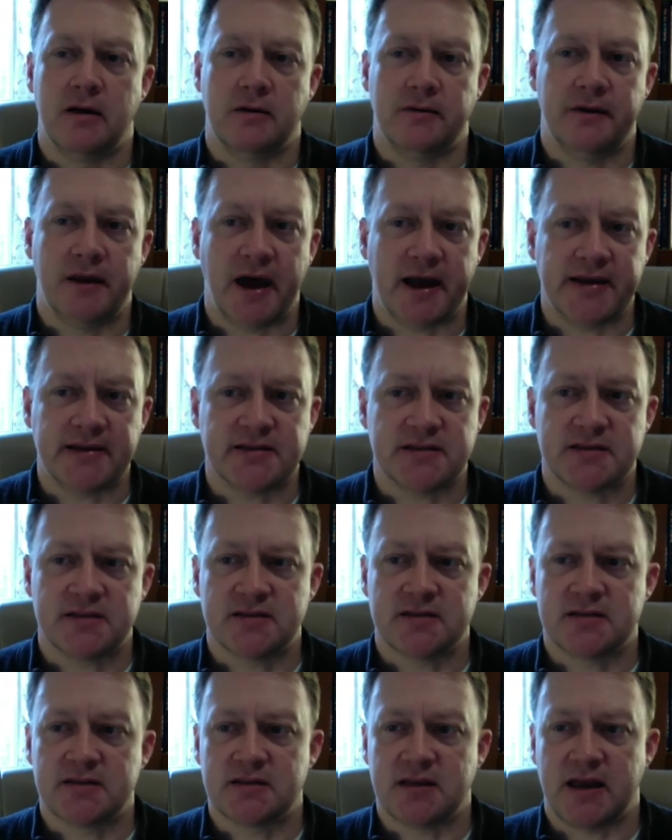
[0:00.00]

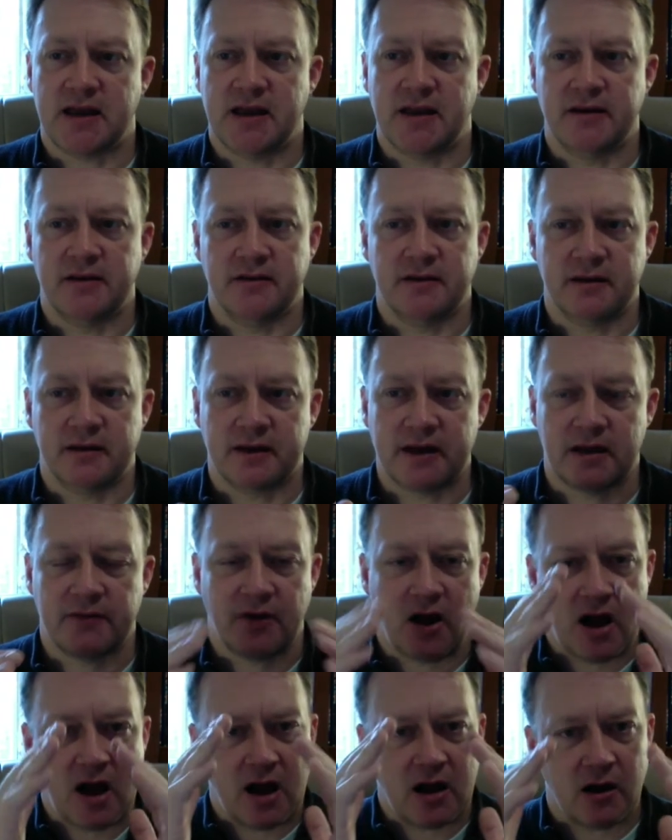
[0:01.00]
knights, and kind of a
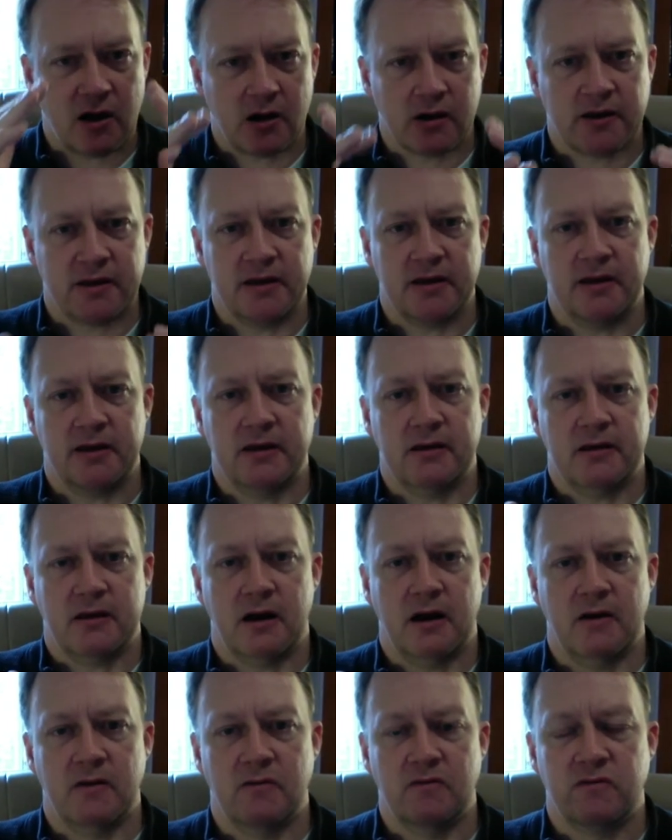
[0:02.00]
hierarchy
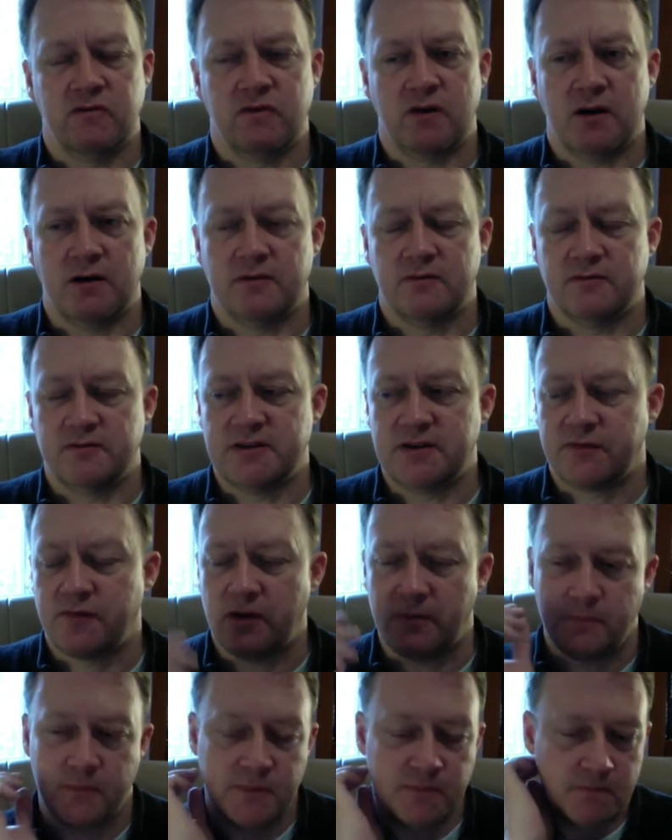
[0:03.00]
of different